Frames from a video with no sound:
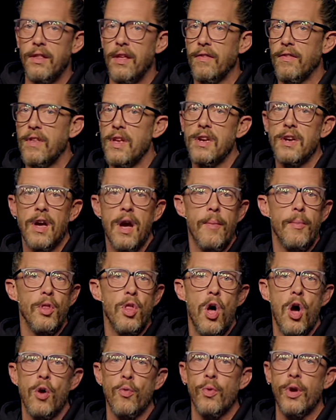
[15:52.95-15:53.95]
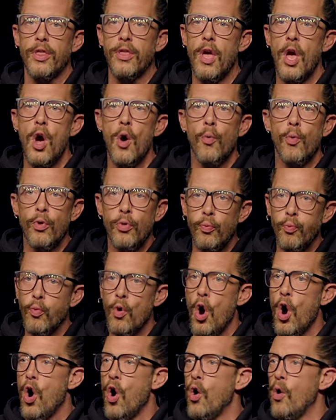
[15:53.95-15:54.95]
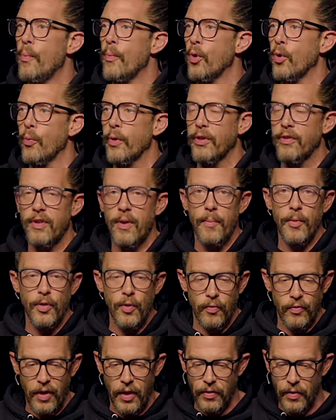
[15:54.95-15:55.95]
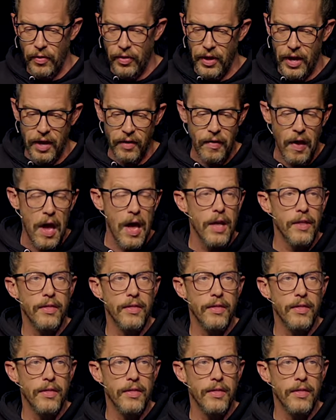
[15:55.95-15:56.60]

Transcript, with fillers: this didn't come along with Rome or with some of those other things.